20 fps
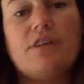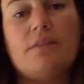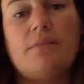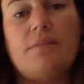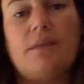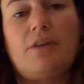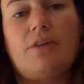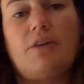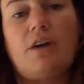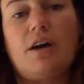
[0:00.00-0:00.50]
The
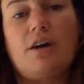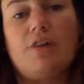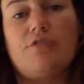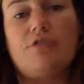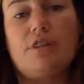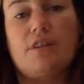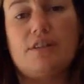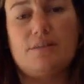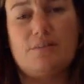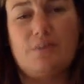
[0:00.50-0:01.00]

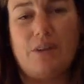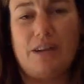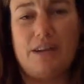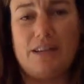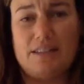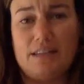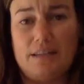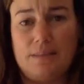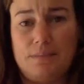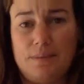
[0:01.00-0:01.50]
mitochondria is where
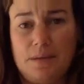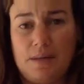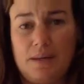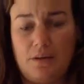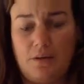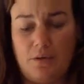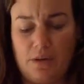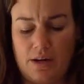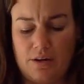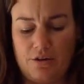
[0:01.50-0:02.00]

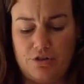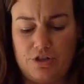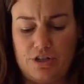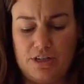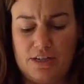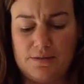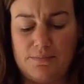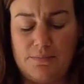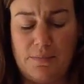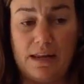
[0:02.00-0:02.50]
ATP or
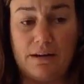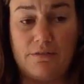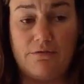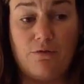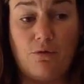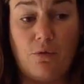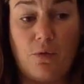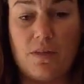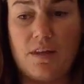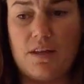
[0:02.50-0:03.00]
energy is made
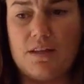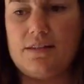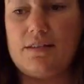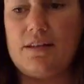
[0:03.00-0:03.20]
for this